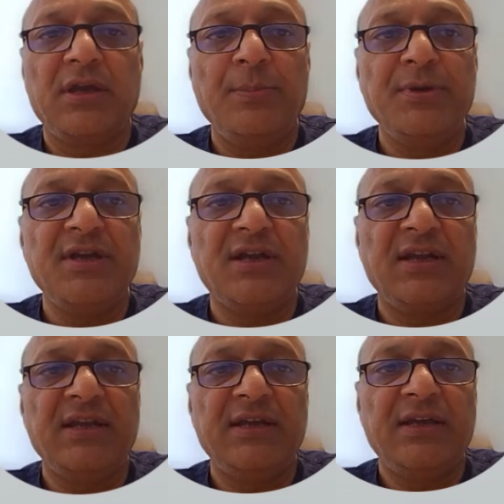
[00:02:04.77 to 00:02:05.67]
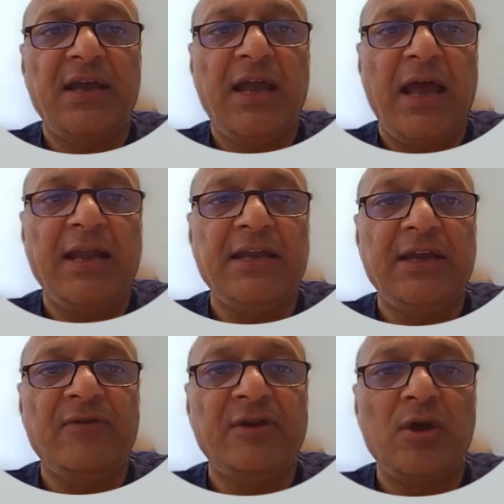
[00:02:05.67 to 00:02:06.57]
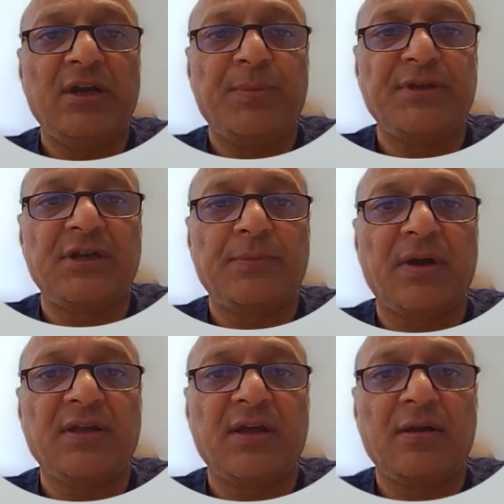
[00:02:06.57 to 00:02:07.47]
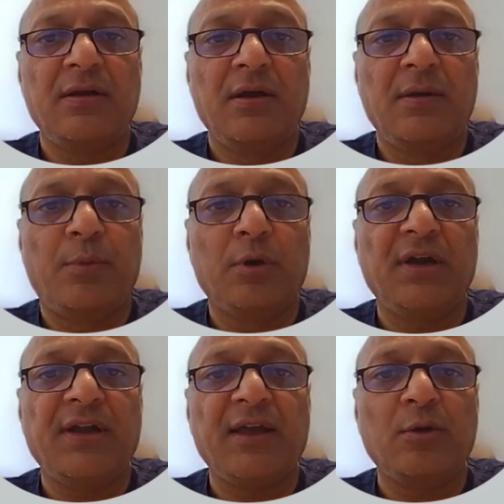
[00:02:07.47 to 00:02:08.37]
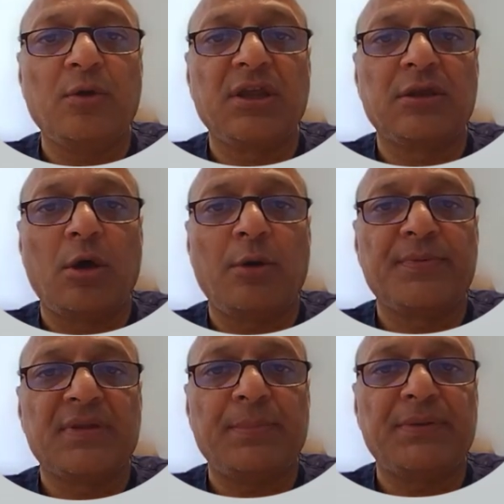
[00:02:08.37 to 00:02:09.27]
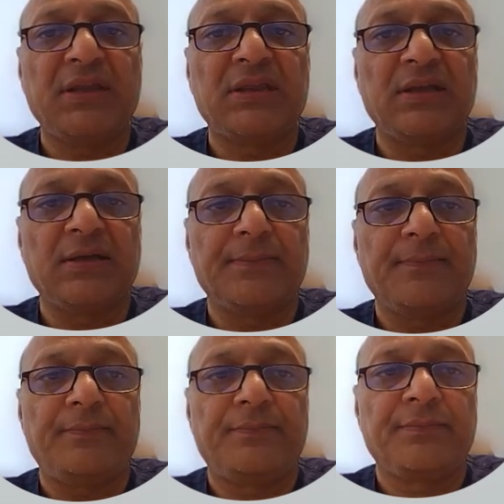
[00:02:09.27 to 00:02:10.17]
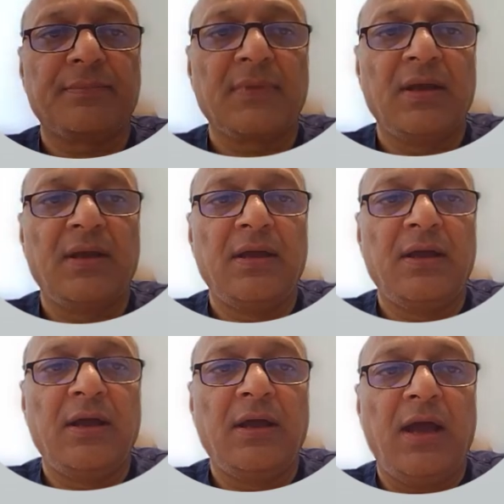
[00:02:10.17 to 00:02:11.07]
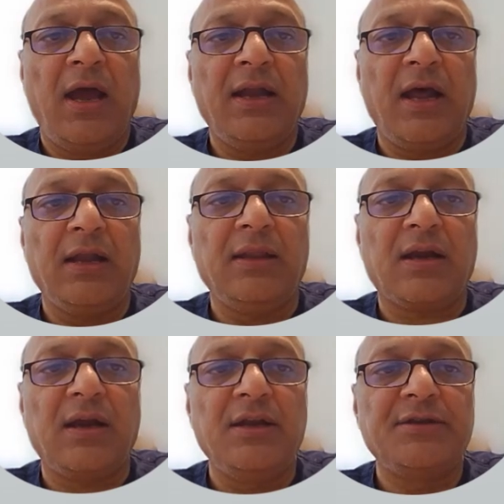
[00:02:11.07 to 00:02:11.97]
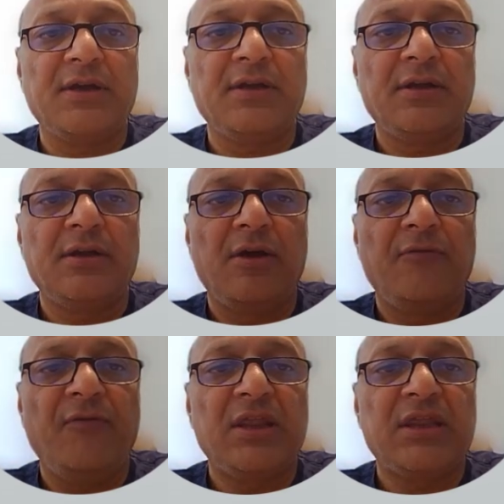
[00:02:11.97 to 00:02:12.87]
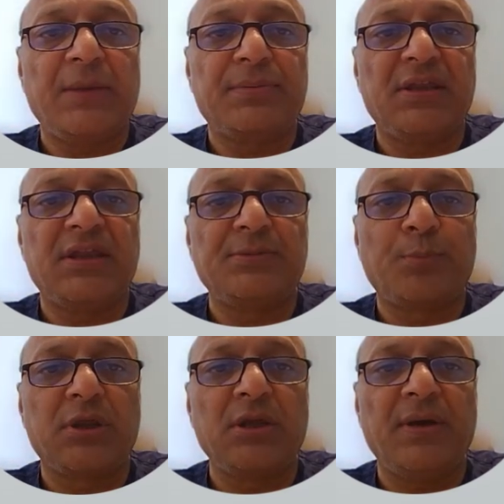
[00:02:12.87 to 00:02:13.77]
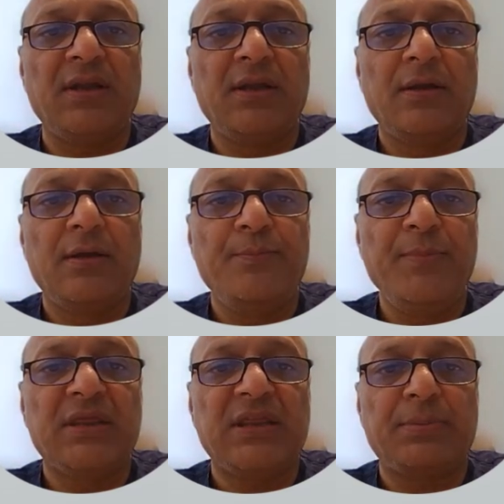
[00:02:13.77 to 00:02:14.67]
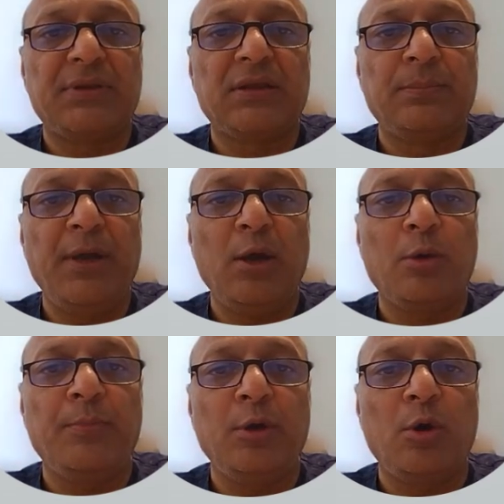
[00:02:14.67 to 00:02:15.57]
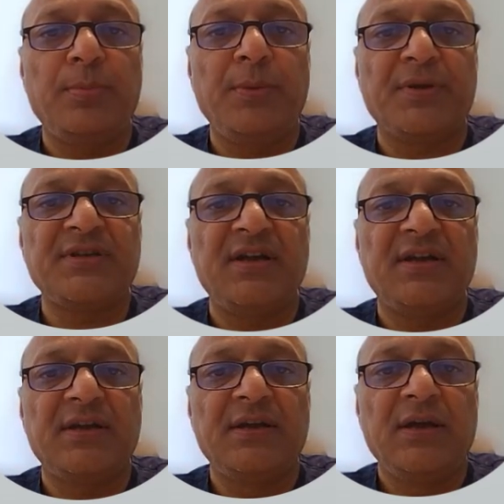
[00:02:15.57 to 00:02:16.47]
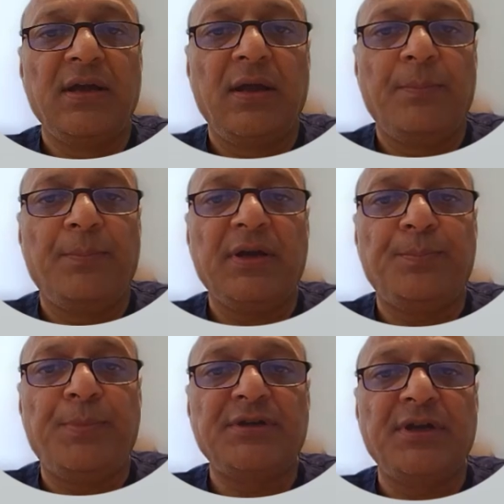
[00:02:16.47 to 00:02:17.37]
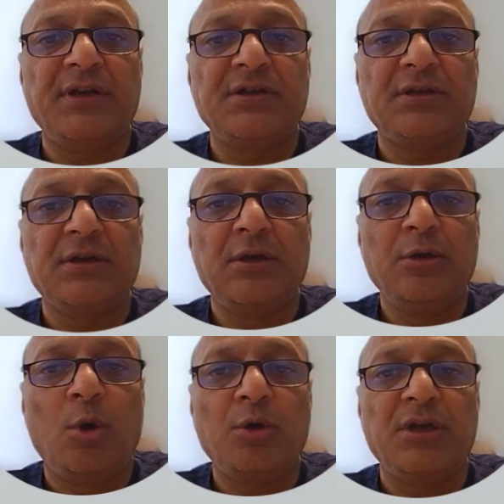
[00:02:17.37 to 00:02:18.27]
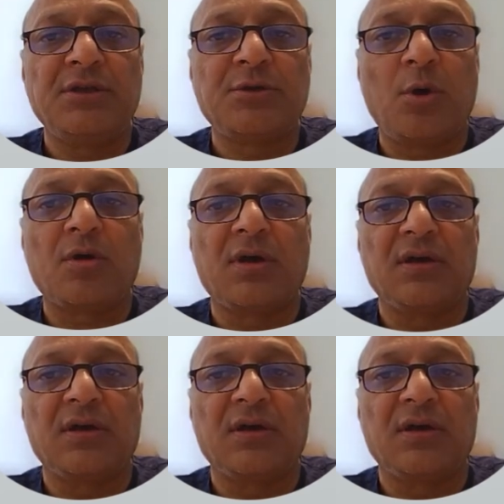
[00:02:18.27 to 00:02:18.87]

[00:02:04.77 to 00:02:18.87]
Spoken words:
immediately and evaluate patient further for the diagnosis of sepsis. And another condition, when sepsis is possible, means sepsis may or may not be present but patient is not in shock.